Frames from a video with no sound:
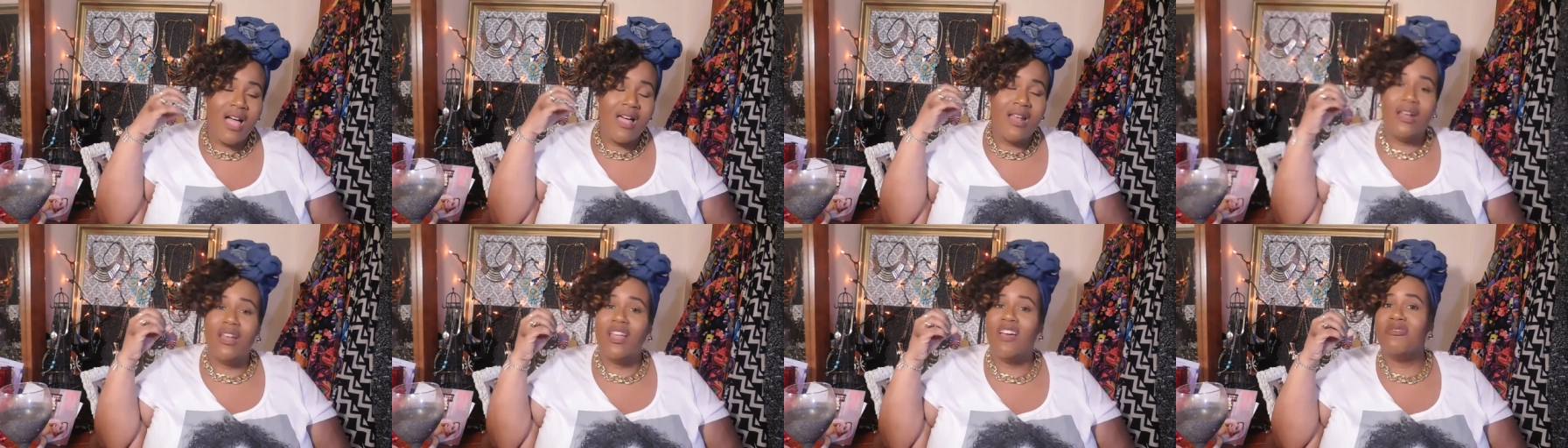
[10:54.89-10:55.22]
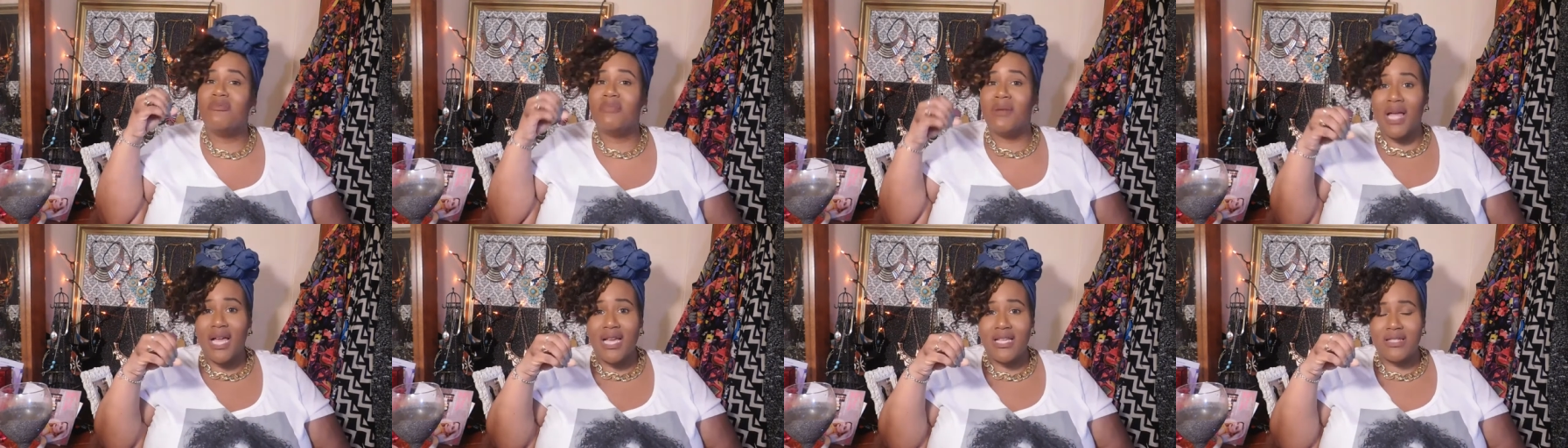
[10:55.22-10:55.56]
Love
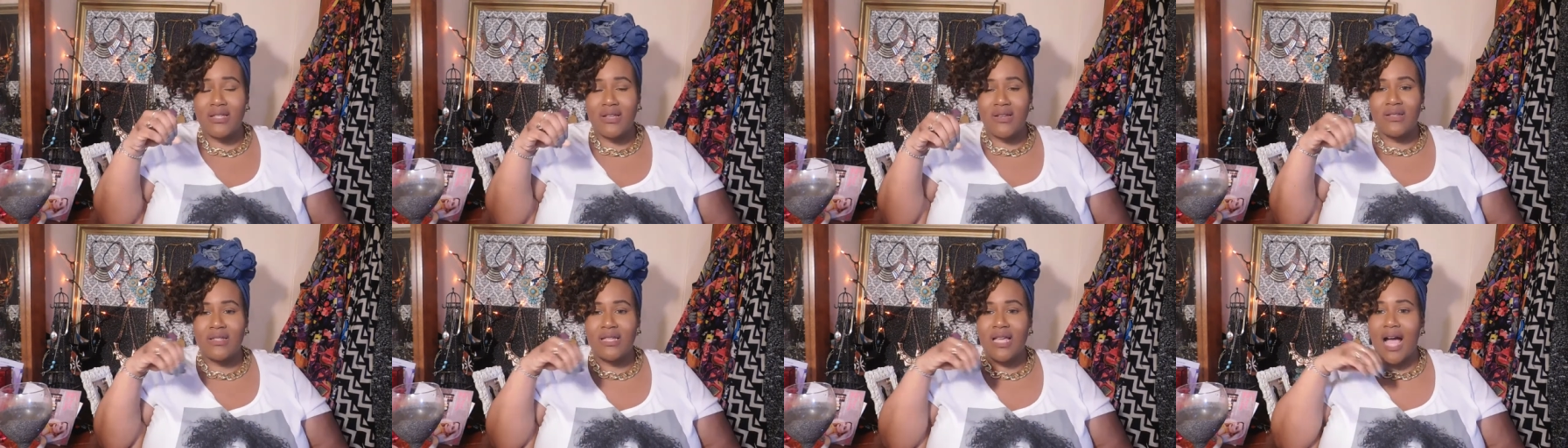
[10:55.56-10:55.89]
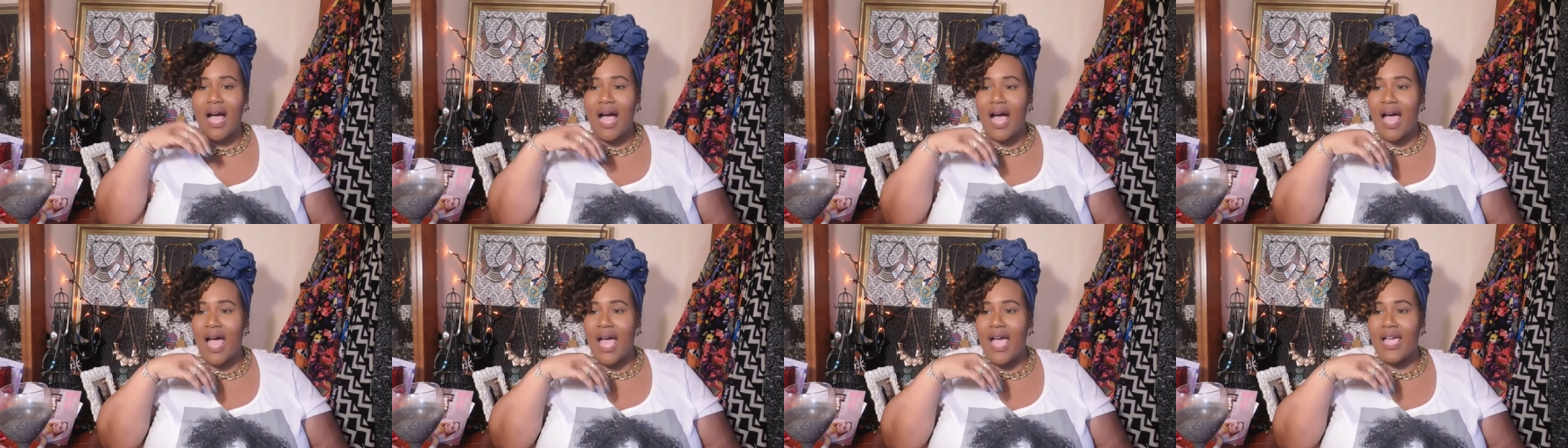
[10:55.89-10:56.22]
blazers.
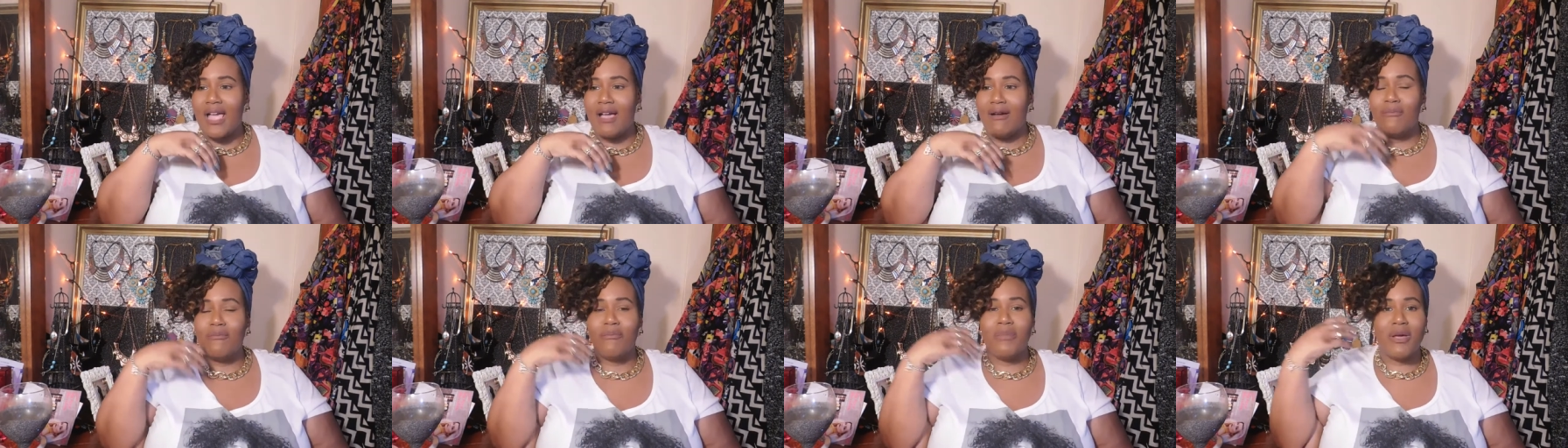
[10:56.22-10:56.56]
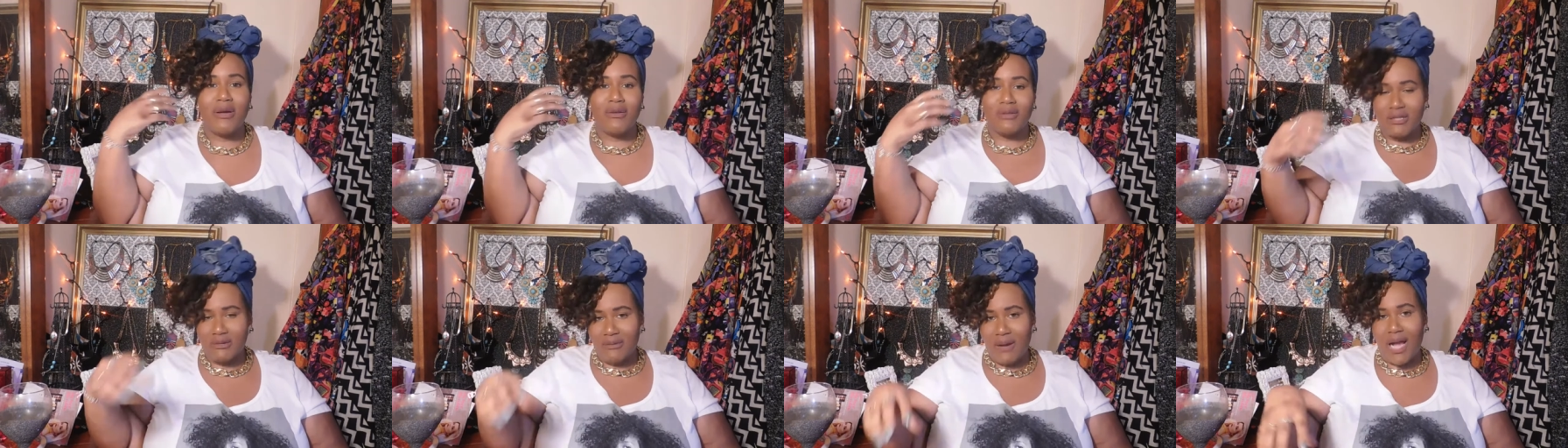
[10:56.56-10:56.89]
I am
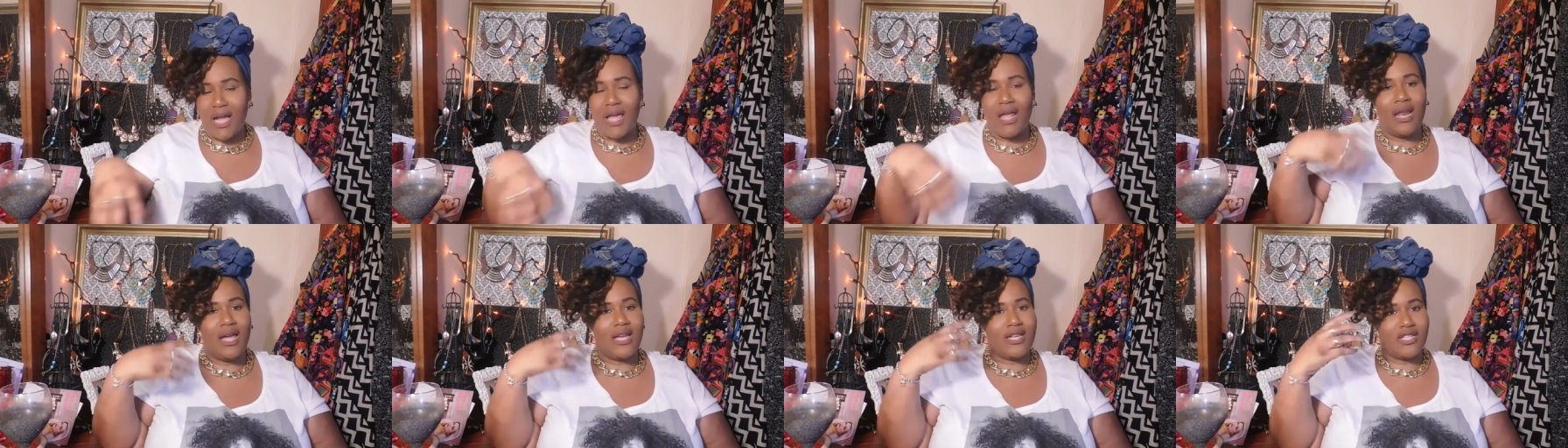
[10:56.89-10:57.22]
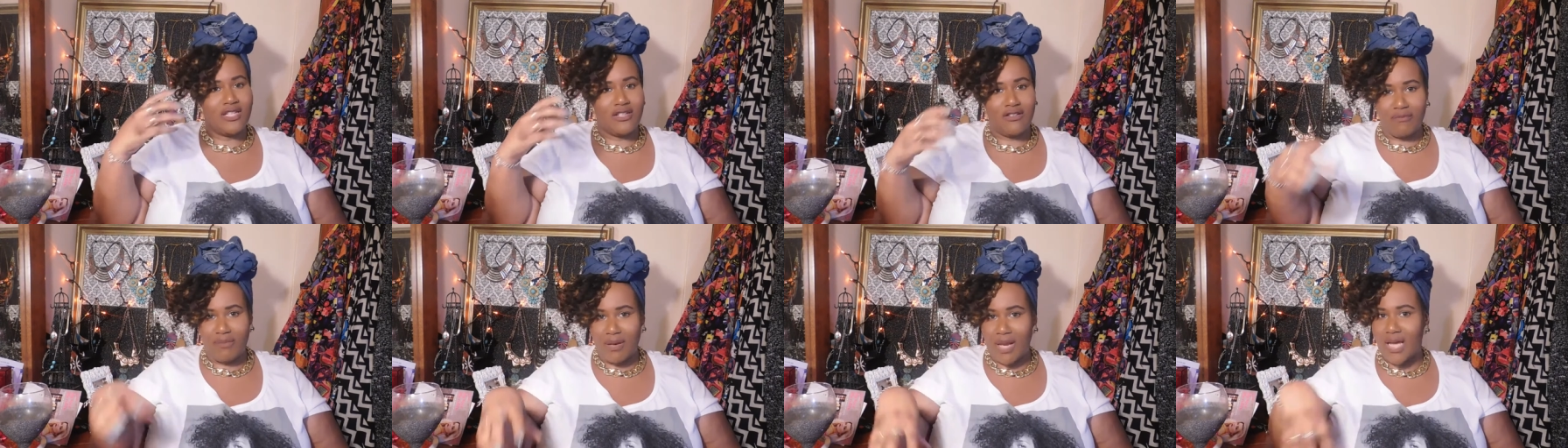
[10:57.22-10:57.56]
building my
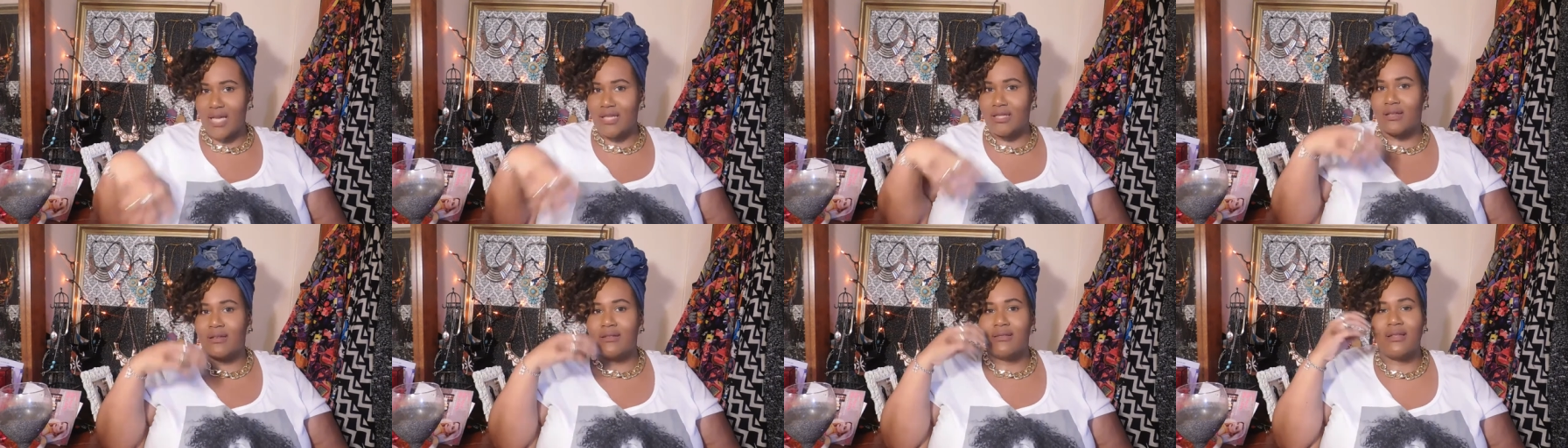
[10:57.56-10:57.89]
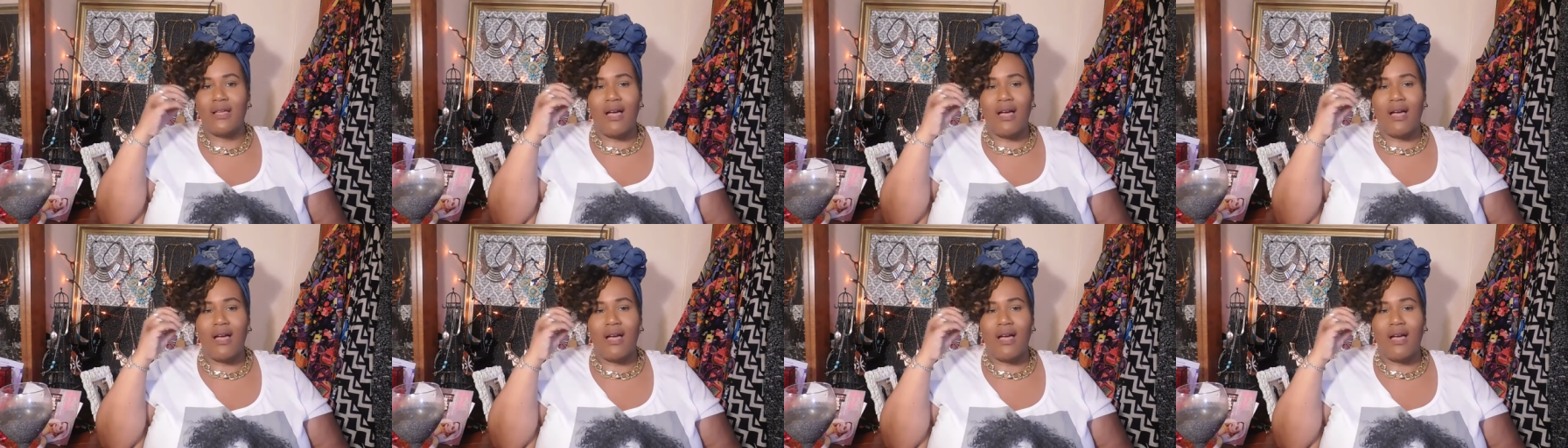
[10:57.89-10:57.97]
collection of blazers.